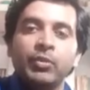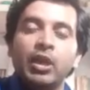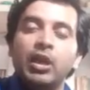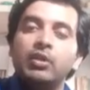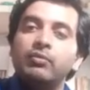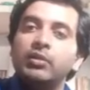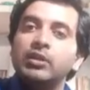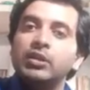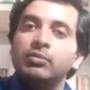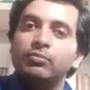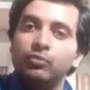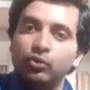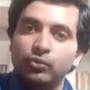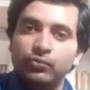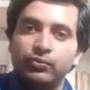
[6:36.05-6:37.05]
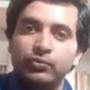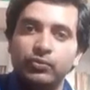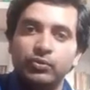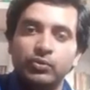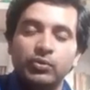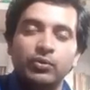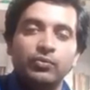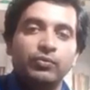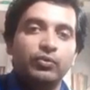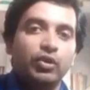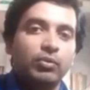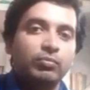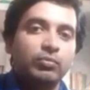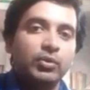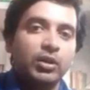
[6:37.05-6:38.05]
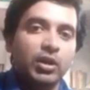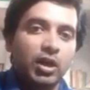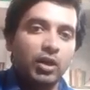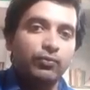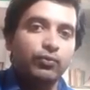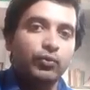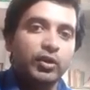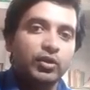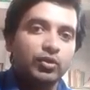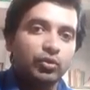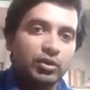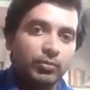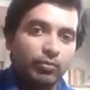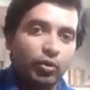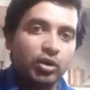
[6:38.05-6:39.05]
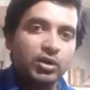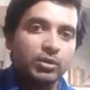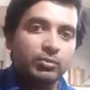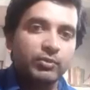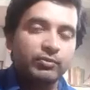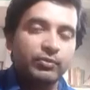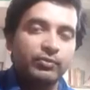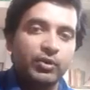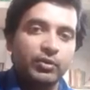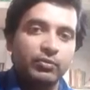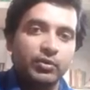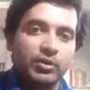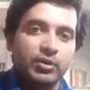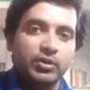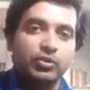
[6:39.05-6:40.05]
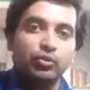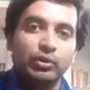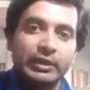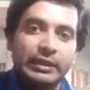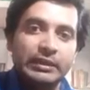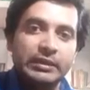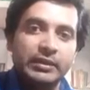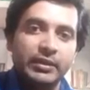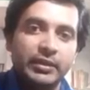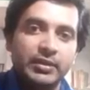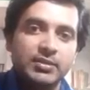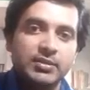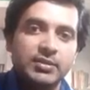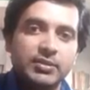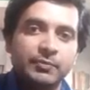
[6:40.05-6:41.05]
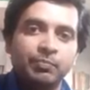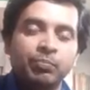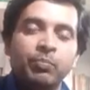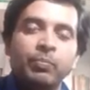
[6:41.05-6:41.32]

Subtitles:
and when they move from upward to the bottom of the flower to lay the eggs,